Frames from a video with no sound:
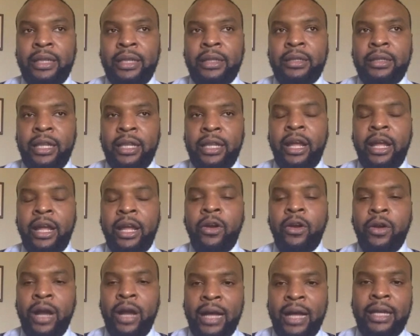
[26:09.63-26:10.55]
they are
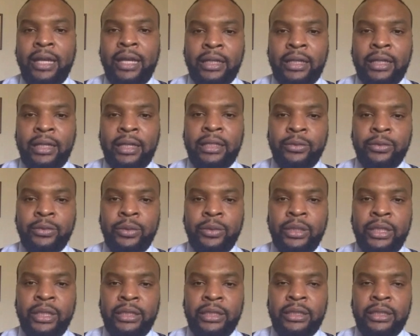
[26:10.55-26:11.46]
highlighting his
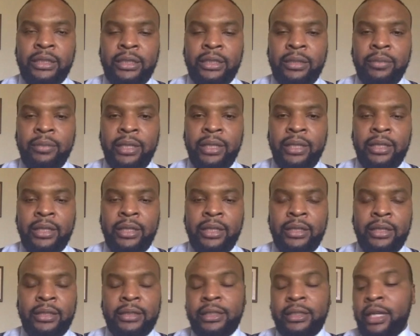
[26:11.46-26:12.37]
religion in the media in
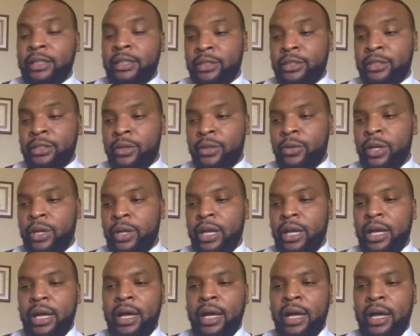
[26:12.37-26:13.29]
this case. So,
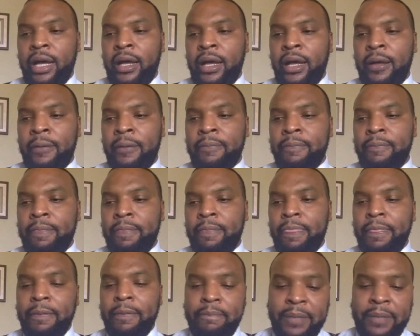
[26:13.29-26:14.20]

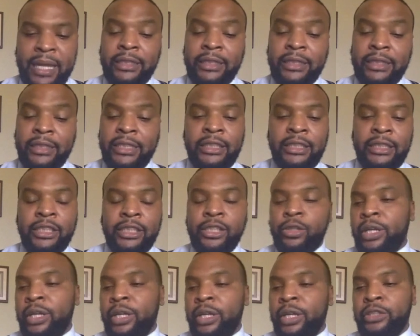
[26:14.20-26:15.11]
yeah, changing the
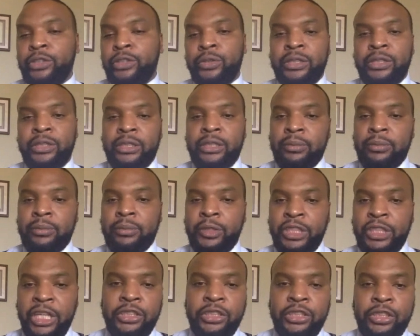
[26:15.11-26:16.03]
grand jury system,
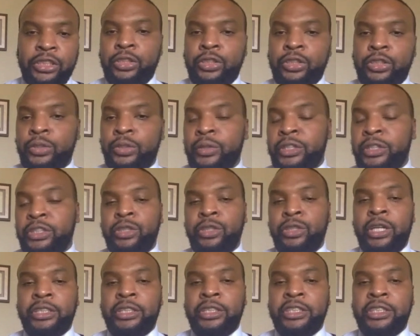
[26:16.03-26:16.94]
changing the jury
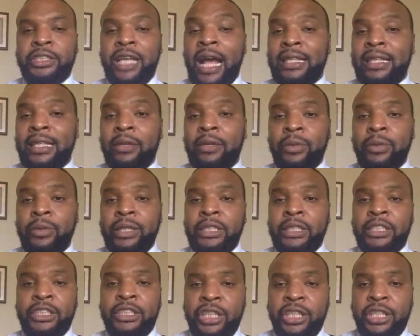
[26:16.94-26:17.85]
instructions. I think we need
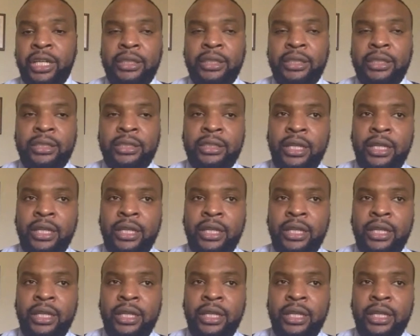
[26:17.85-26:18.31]
to change